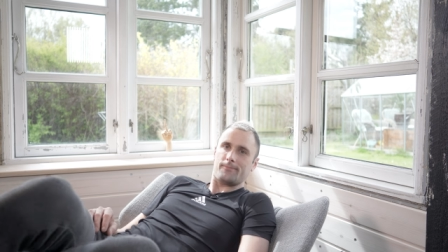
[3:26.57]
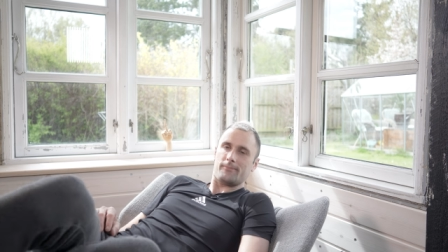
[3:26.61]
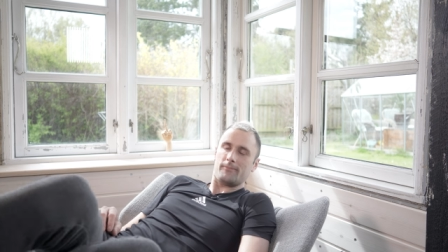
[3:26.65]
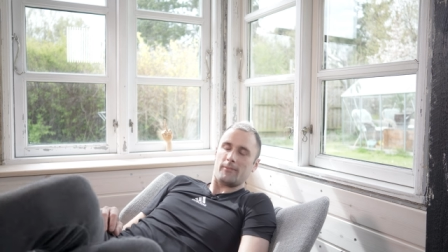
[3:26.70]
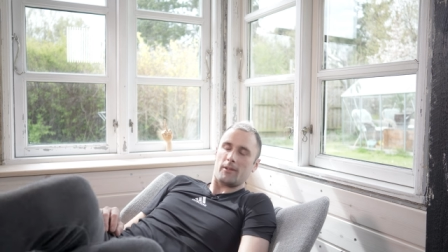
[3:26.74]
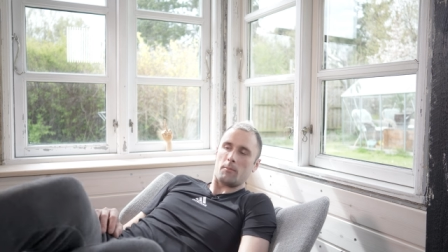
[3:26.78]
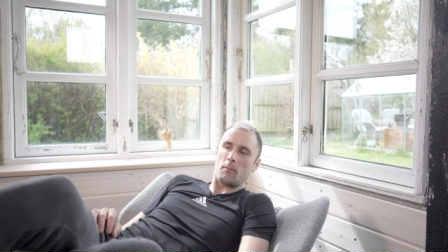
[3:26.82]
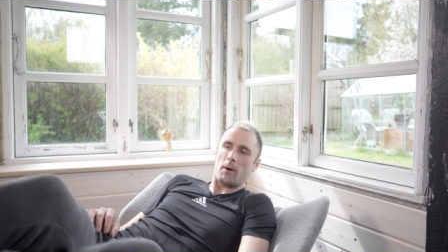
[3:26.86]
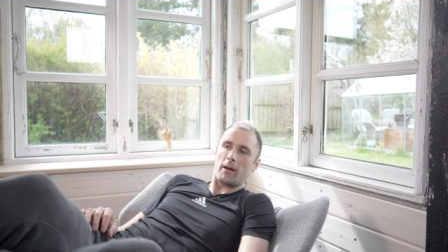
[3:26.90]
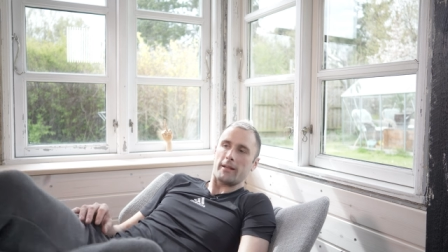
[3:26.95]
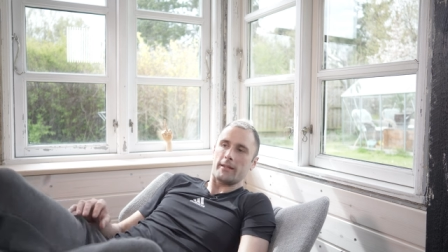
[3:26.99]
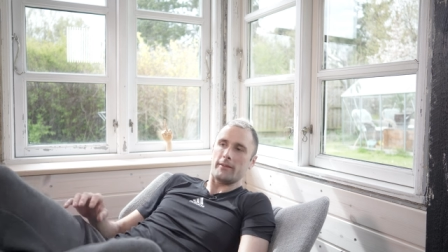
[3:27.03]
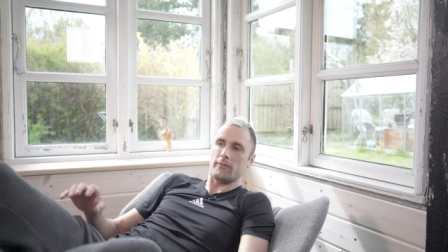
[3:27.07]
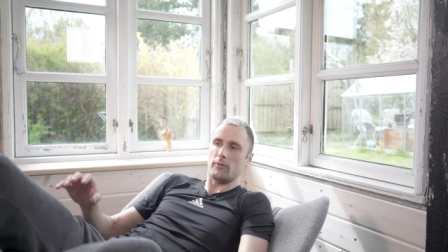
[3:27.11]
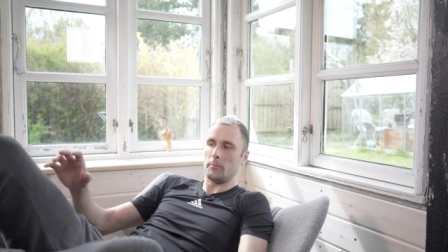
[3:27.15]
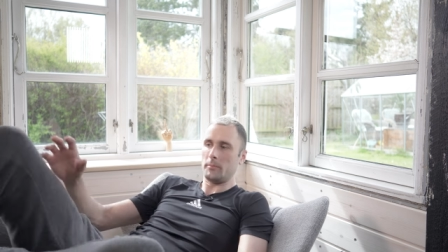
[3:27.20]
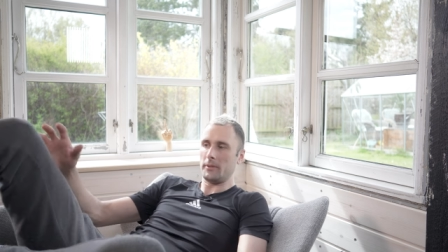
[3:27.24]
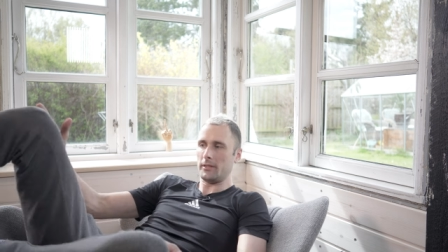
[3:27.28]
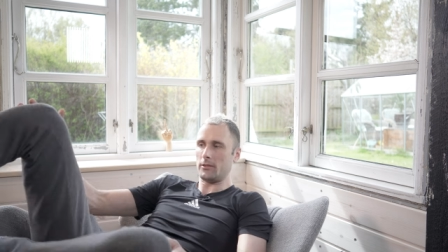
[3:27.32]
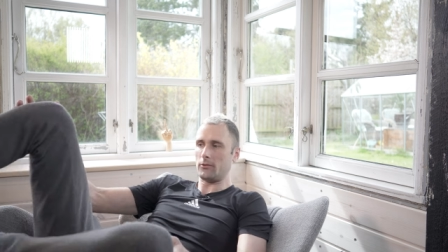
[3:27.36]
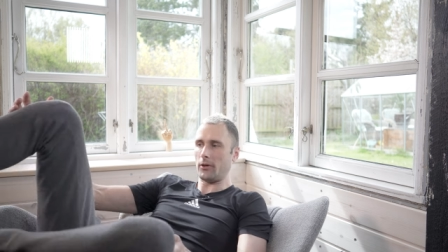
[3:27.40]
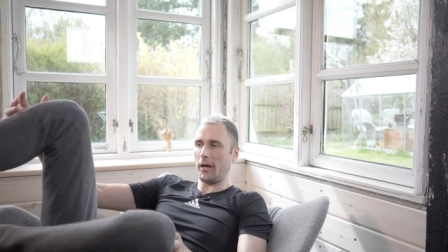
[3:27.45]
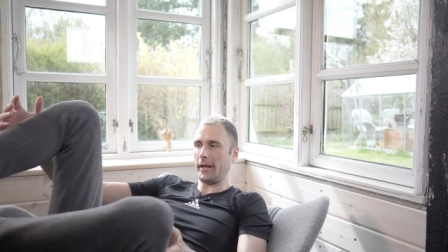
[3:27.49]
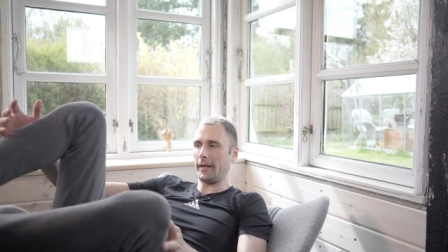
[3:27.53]
It might even
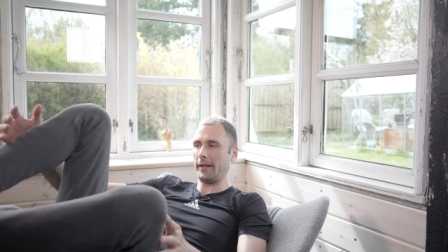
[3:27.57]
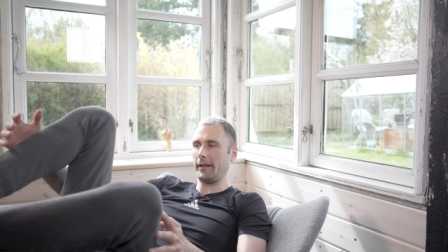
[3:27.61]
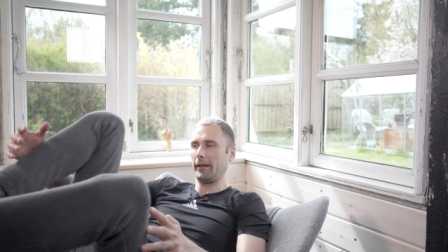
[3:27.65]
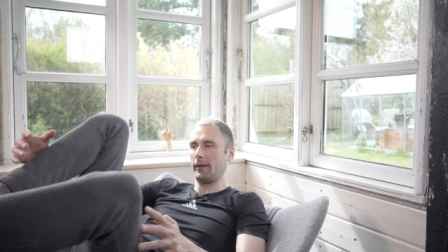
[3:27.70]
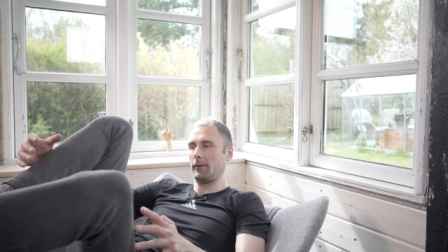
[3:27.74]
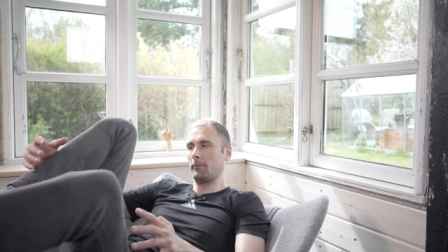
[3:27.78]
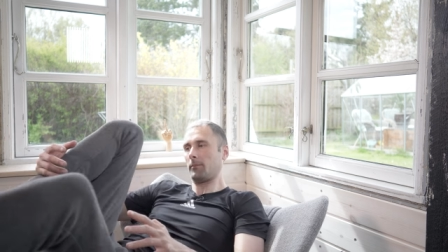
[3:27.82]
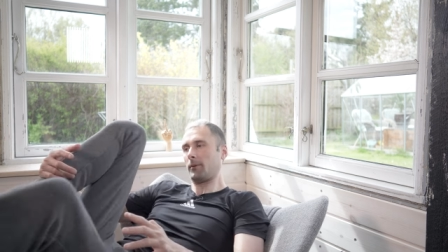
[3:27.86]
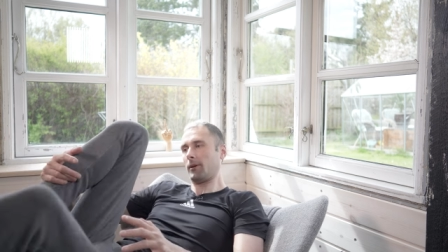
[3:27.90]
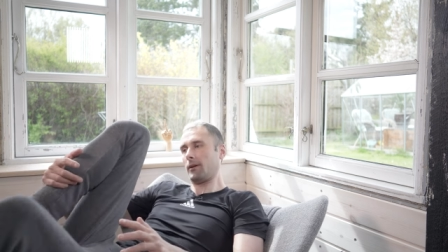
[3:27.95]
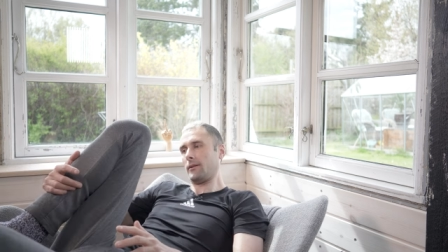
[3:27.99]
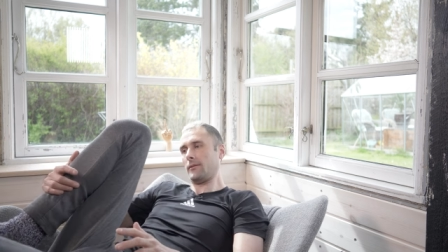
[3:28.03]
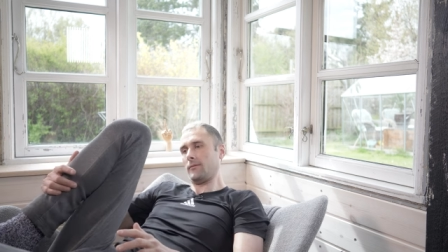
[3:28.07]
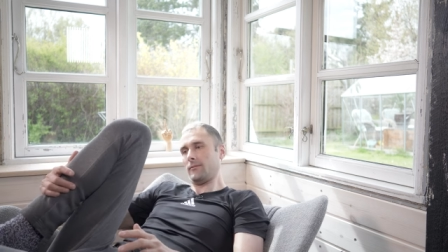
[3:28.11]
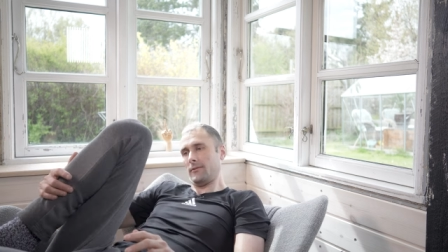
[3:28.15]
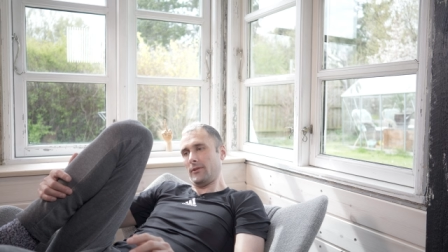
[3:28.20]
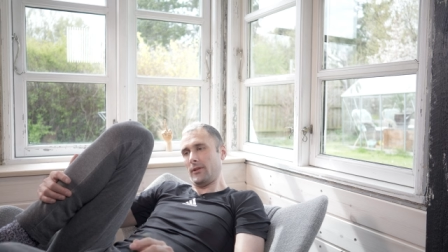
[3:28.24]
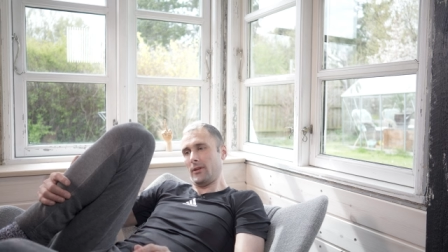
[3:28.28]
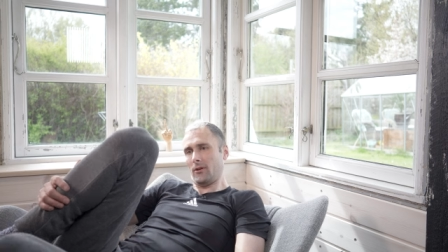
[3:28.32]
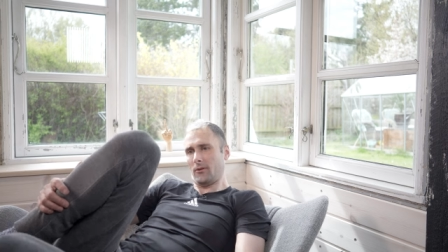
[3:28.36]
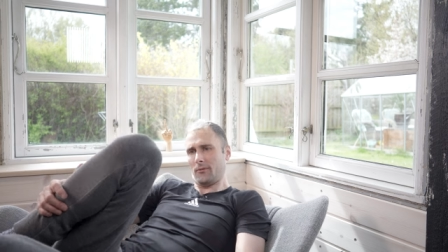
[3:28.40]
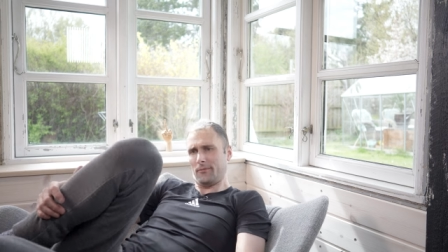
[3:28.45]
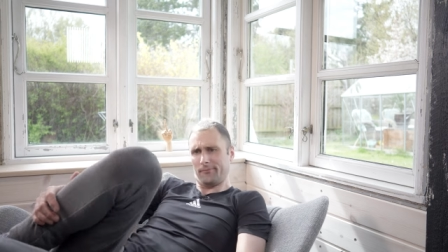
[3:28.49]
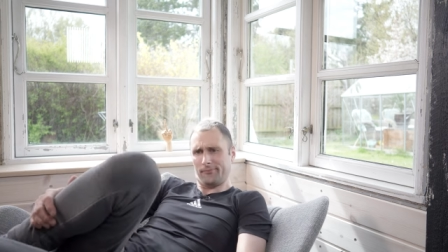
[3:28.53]
be grating, but
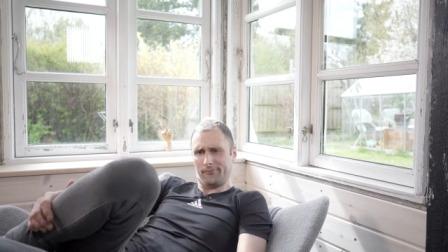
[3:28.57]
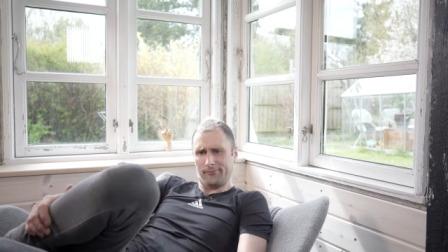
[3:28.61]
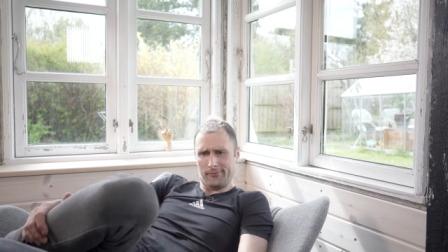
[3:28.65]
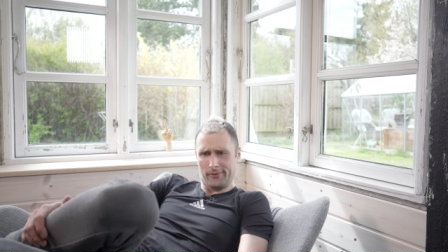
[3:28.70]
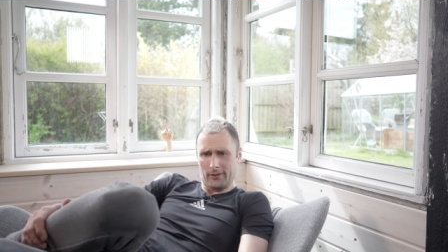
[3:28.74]
you know,